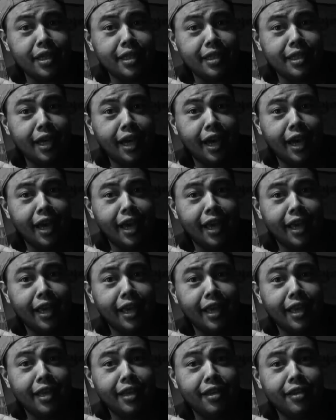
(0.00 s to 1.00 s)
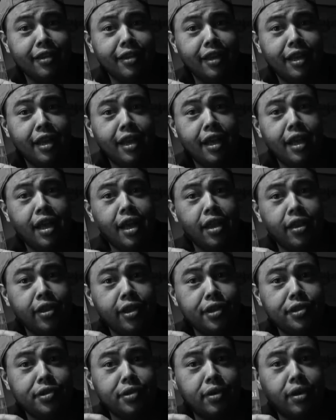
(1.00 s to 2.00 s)
in Thai. And
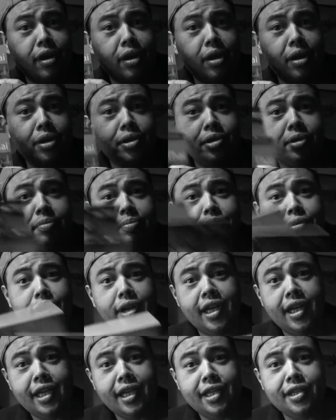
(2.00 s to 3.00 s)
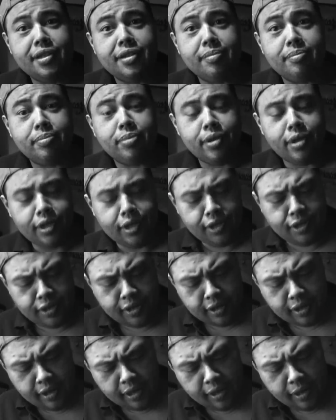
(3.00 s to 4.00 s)
these are all some pretty decent
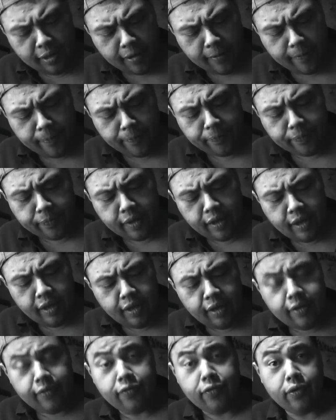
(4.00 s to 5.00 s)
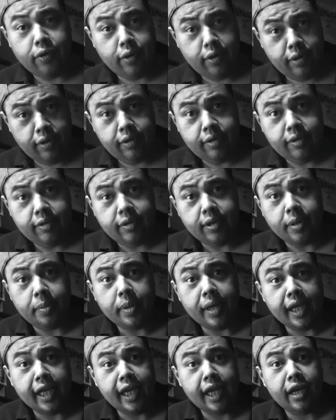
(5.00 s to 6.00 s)
books for the
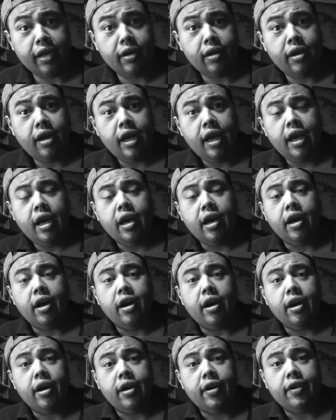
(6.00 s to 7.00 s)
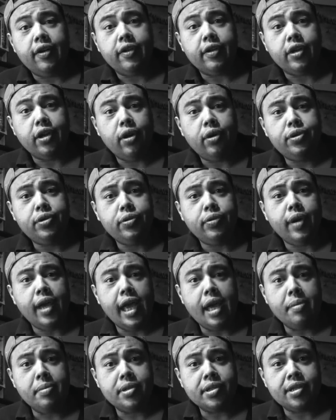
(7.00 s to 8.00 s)
beginner. go to
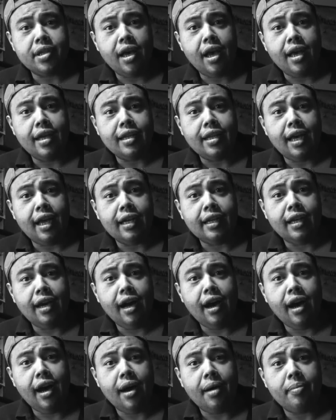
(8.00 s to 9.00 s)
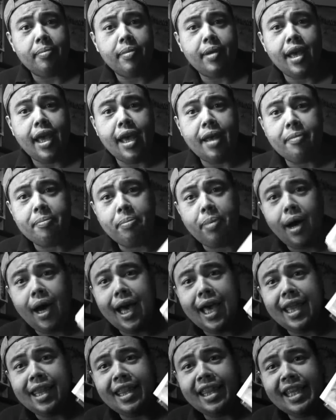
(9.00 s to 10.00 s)
Amazon.com and
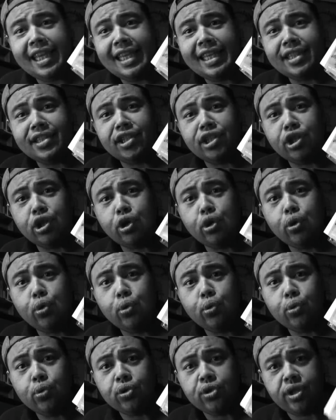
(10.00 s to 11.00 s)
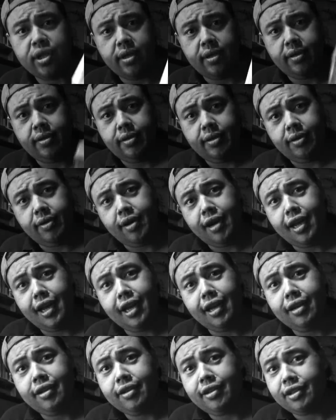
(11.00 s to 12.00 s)
buy these used.
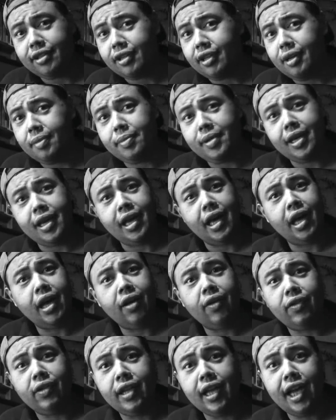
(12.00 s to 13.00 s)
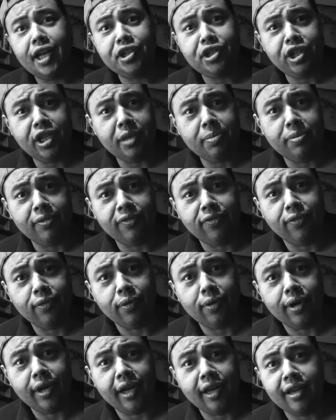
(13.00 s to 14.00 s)
Alright? It's going to be a hell of a lot cheaper
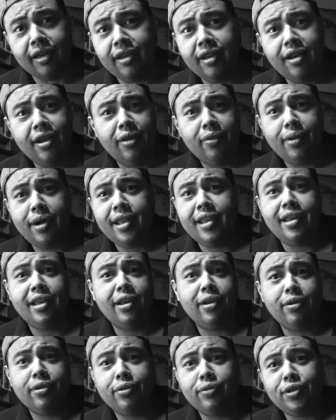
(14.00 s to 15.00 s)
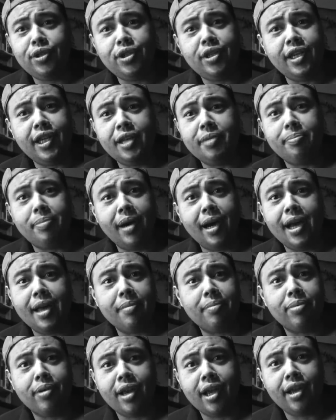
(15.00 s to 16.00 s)
for you. Why the hell would you need to buy
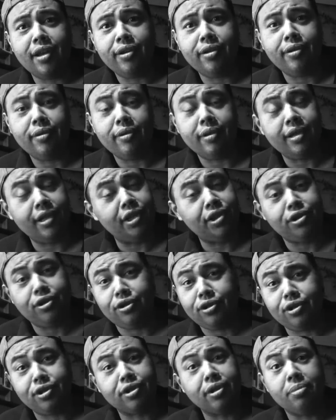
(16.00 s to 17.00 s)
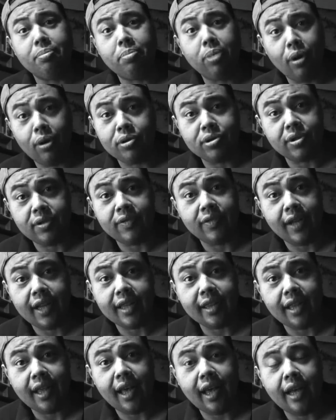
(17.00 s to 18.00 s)
them brand new? Unless you're just compulsive
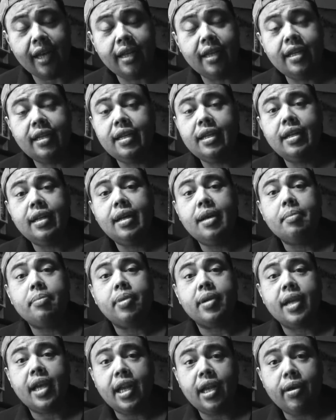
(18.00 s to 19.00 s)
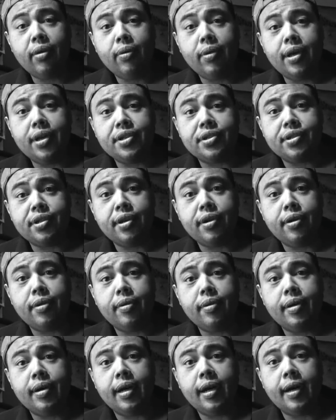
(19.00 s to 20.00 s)
like that. But anyways, though,